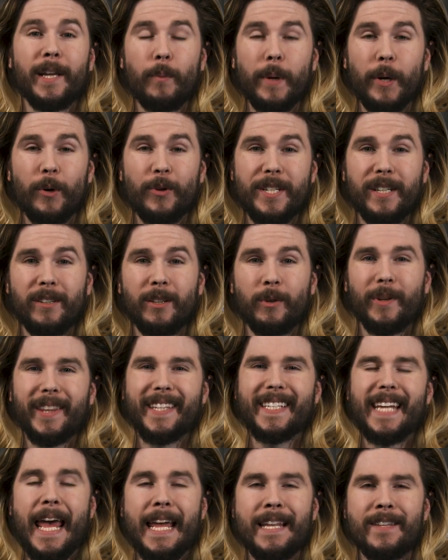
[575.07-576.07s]
that we were dealing
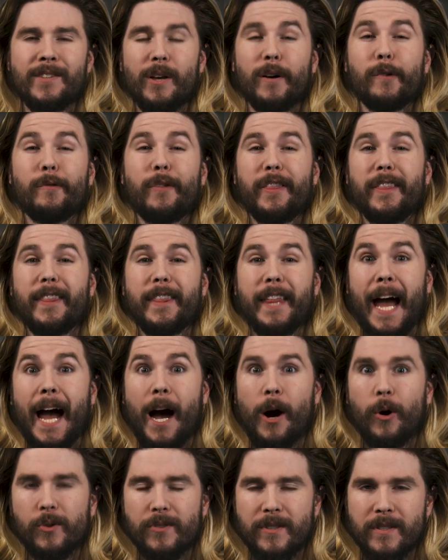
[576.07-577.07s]
with tens of
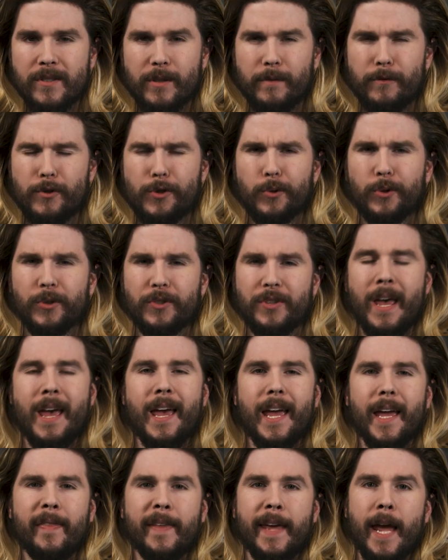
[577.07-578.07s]
thousands of joules
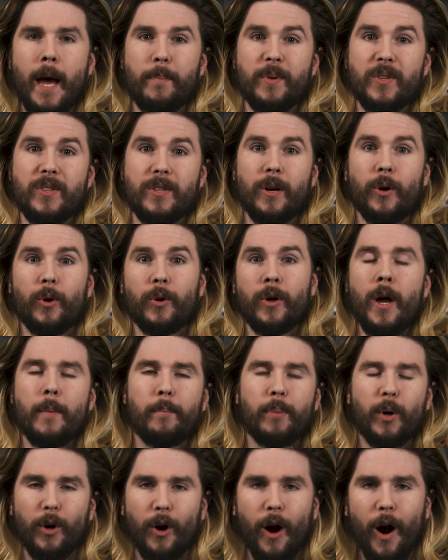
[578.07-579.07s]
in the episode
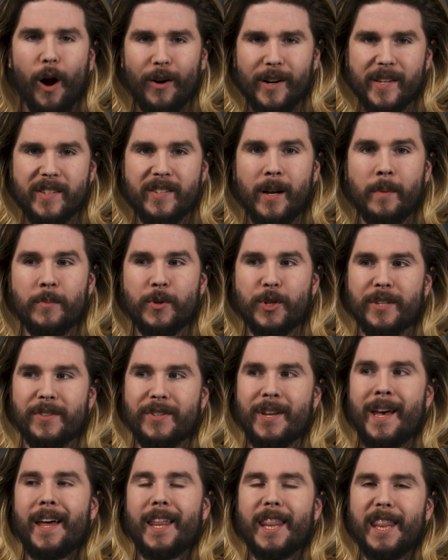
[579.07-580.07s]
per our
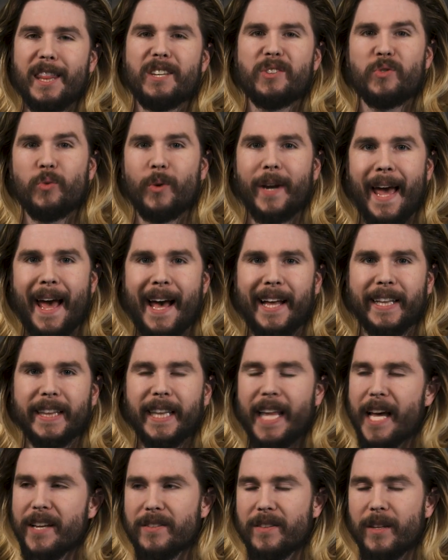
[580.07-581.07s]
assumptions, this would add
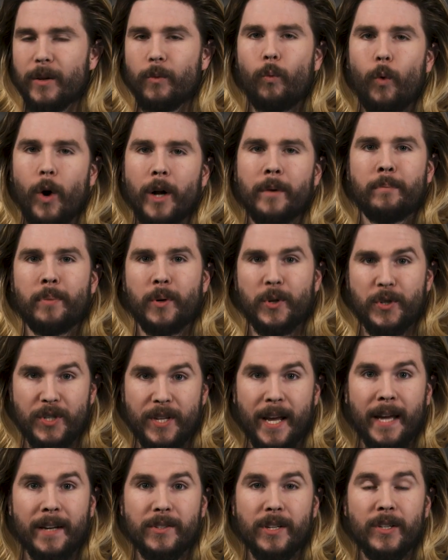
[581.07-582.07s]
less than
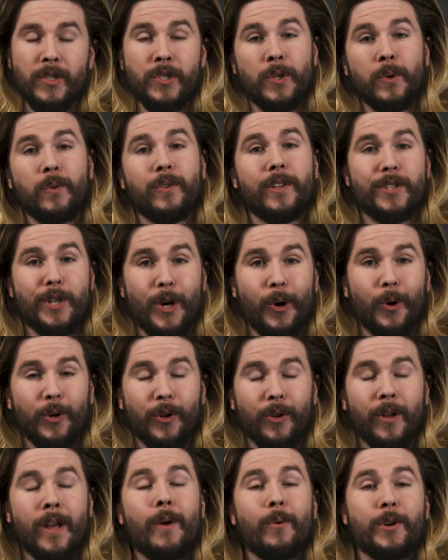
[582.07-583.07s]
1% to the
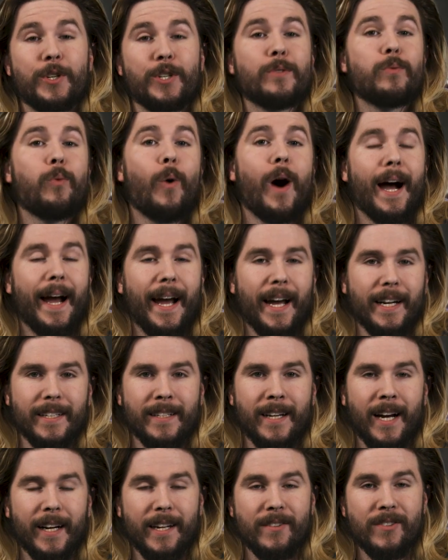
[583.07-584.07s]
total, which is why I
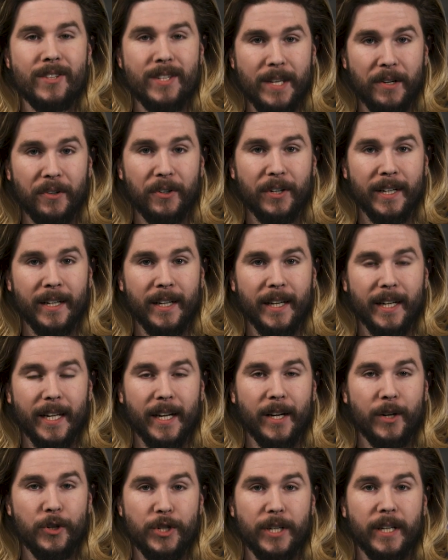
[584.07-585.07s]
did not consider kinetic
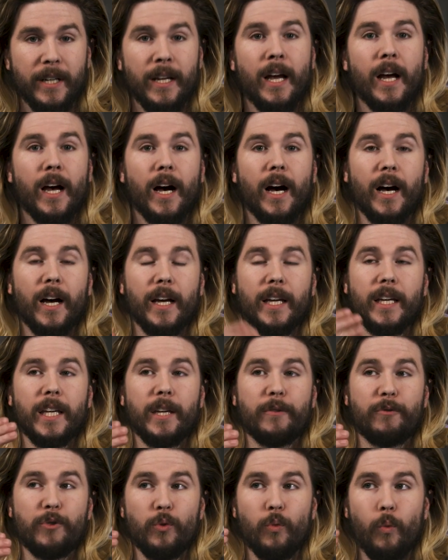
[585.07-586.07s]
energy.
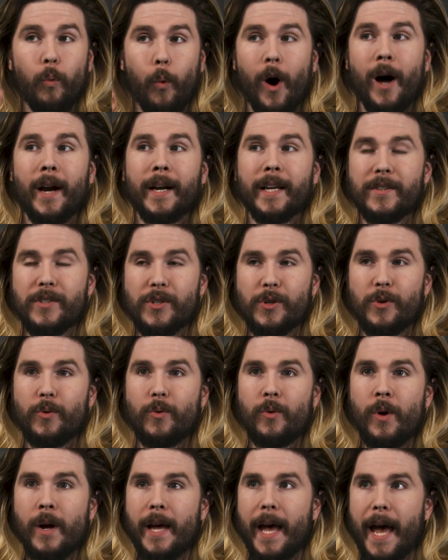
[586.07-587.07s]
If you wanted
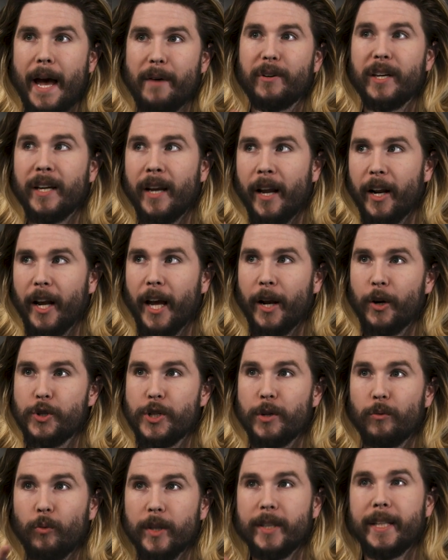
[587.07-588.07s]
to have kinetic
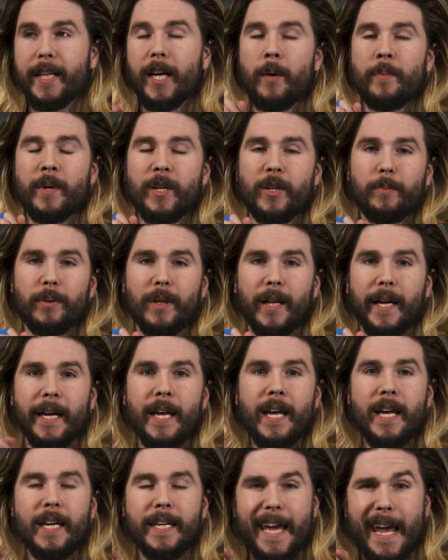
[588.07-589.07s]
energy really come into play,
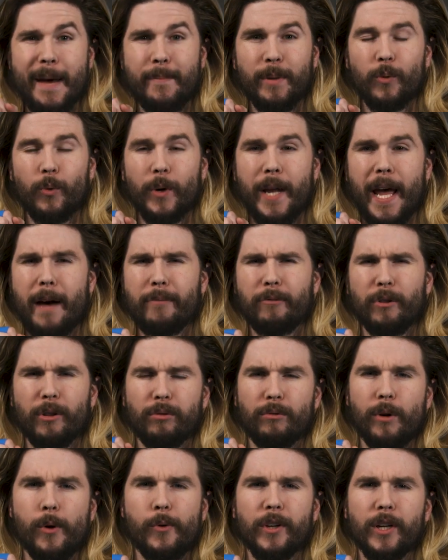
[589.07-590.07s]
Gambit would have to
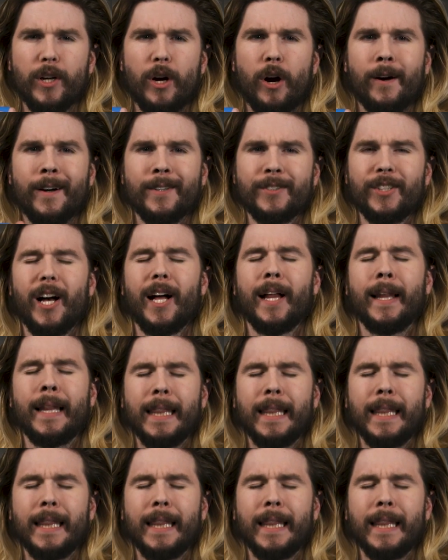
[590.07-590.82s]
throw the cards a